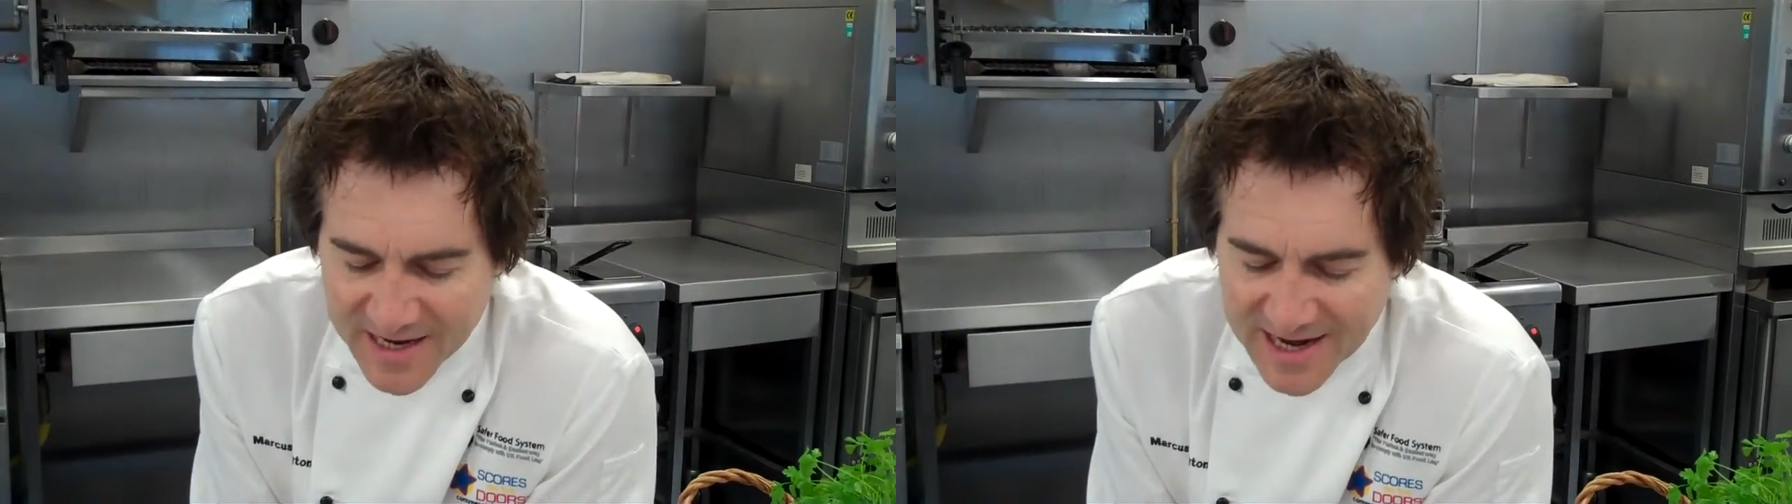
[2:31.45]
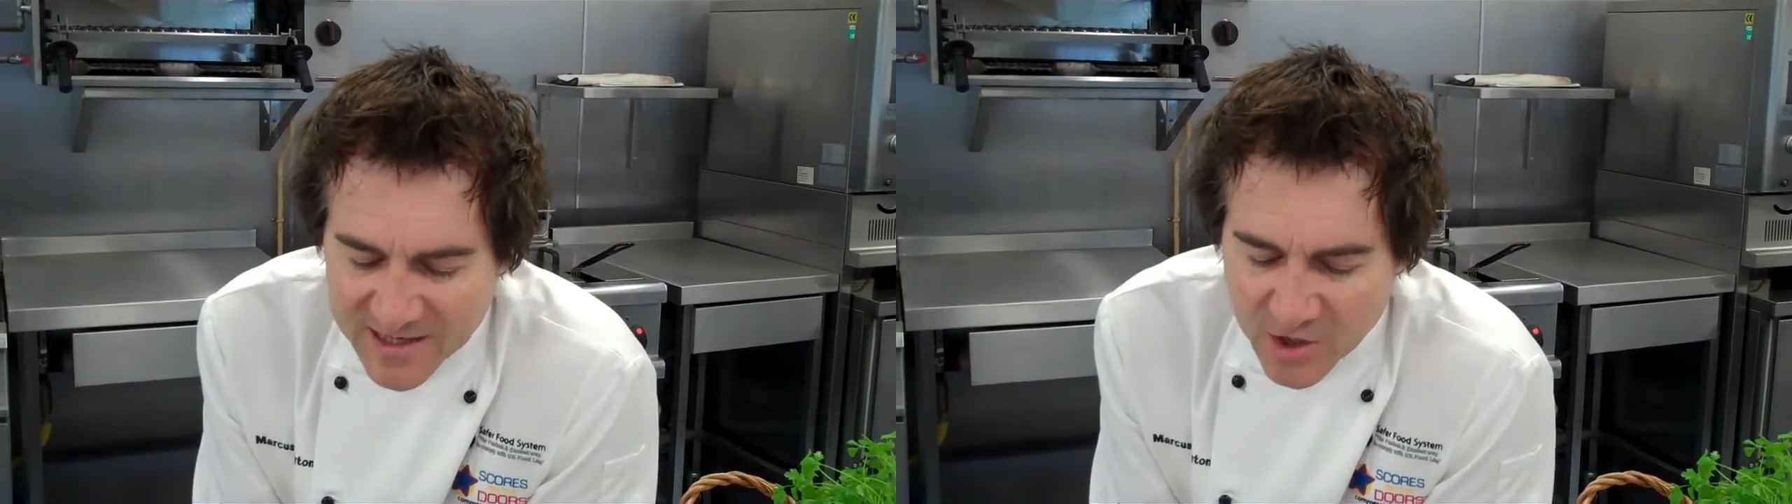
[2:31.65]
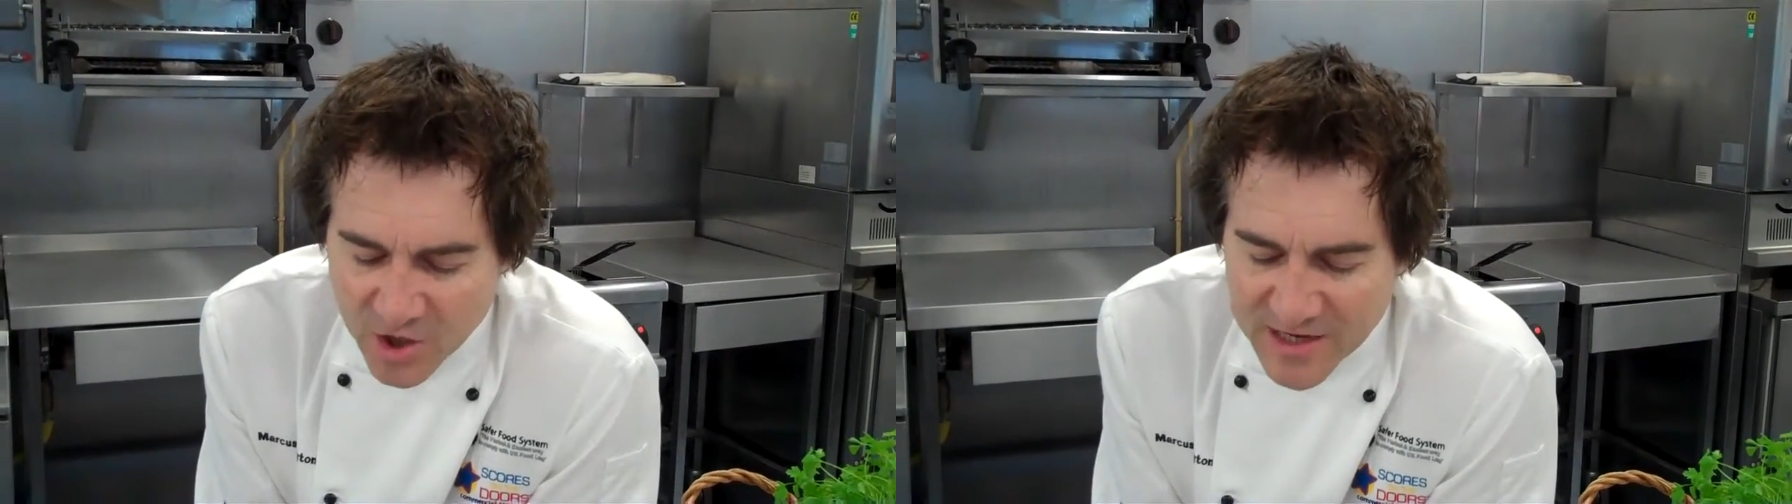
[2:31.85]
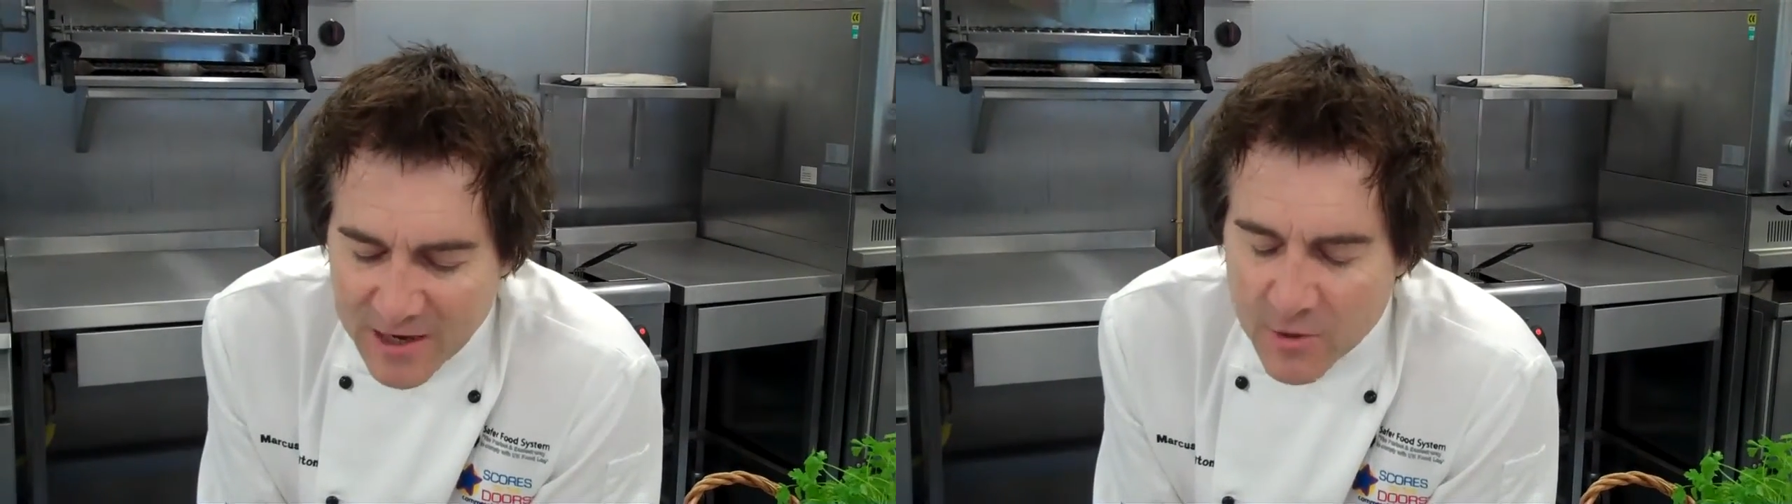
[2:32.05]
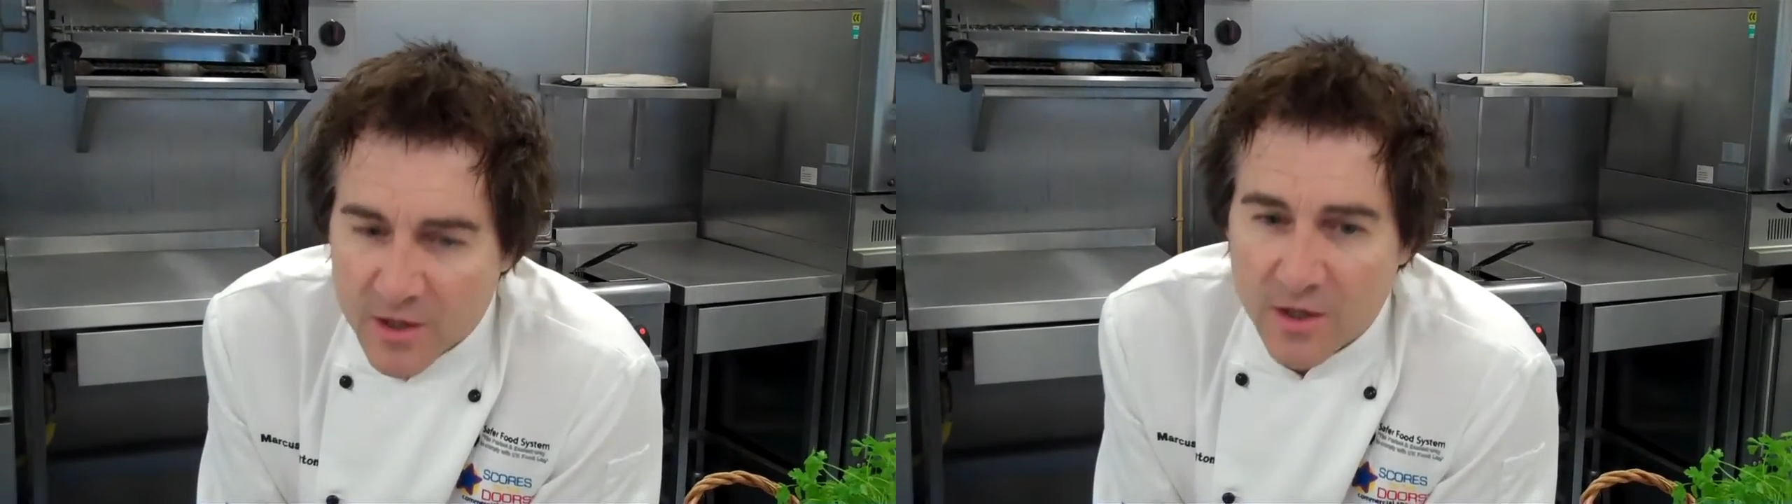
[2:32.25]
And on
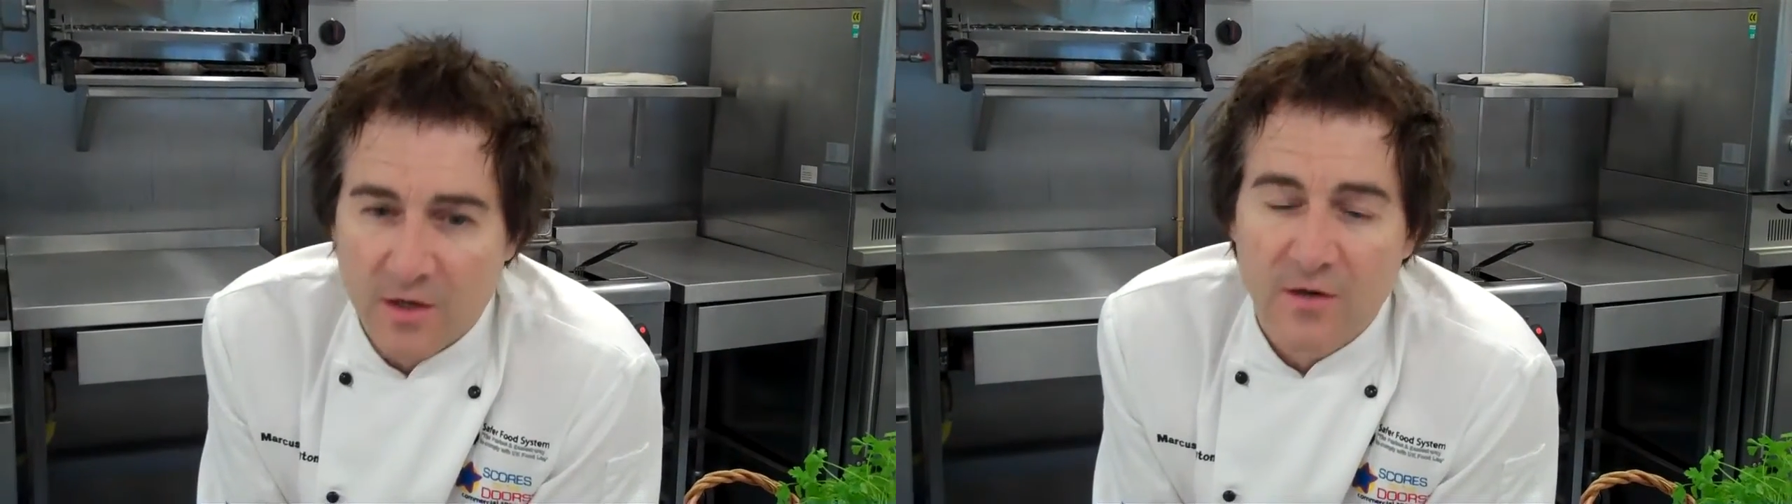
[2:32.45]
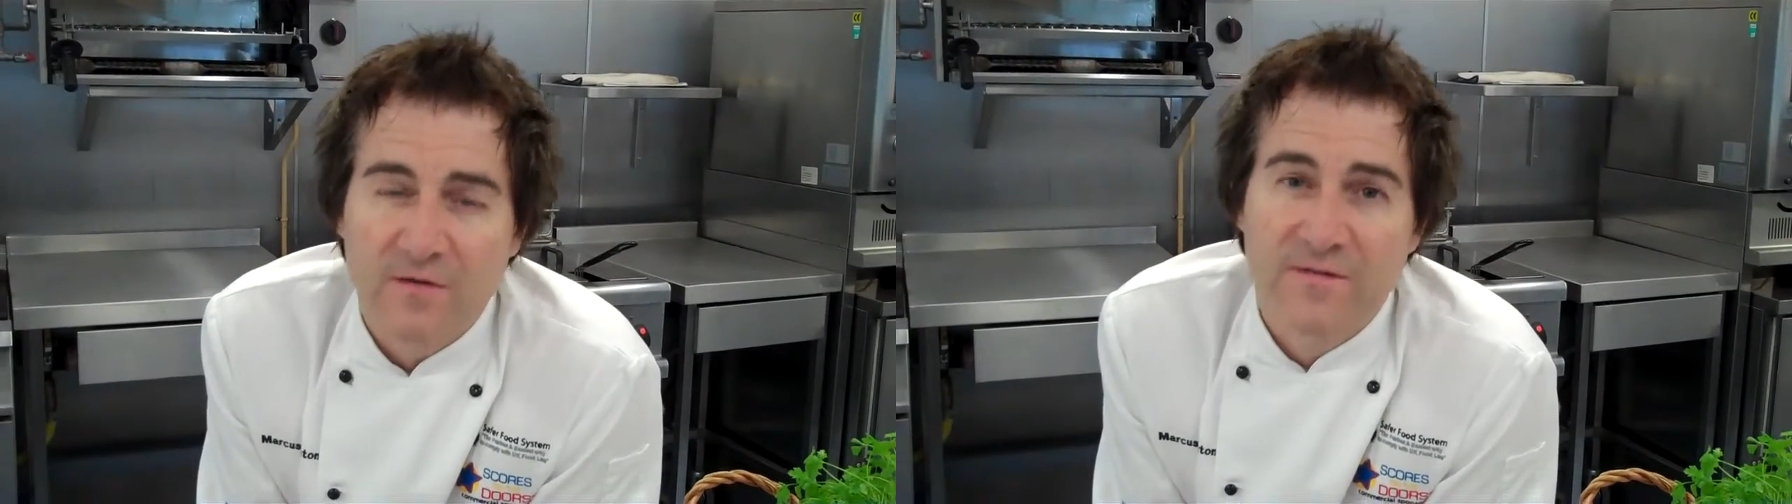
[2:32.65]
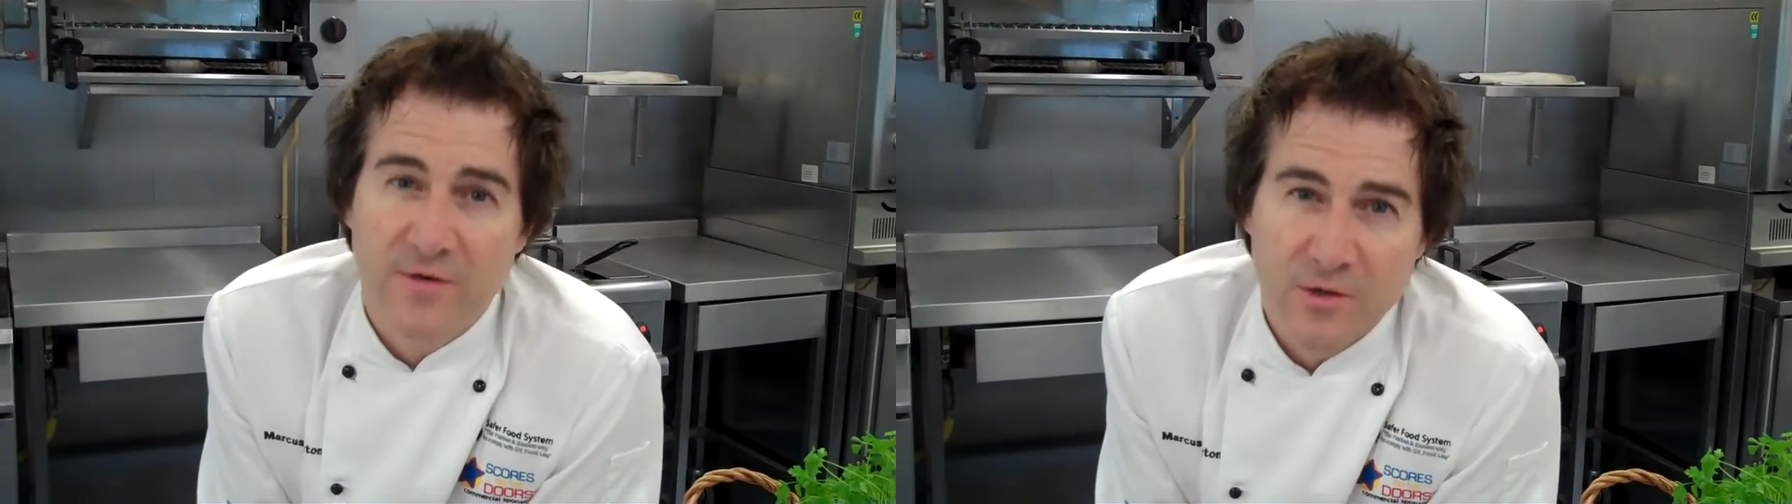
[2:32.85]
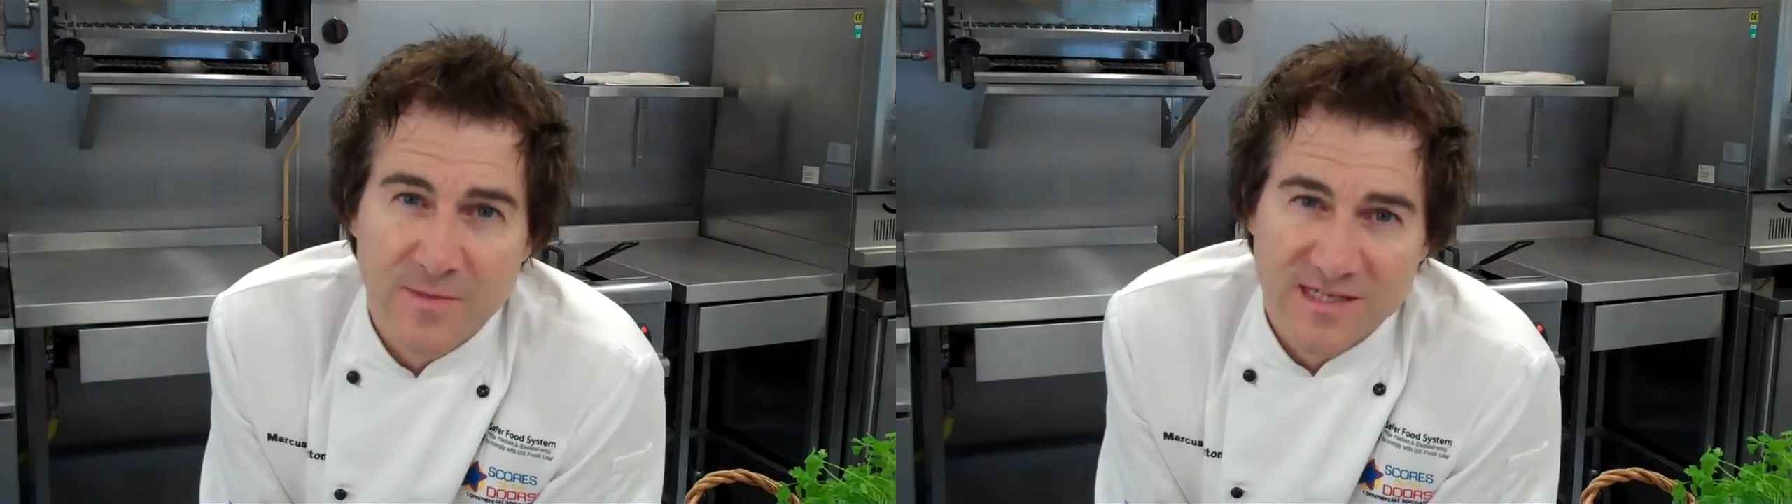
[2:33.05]
our food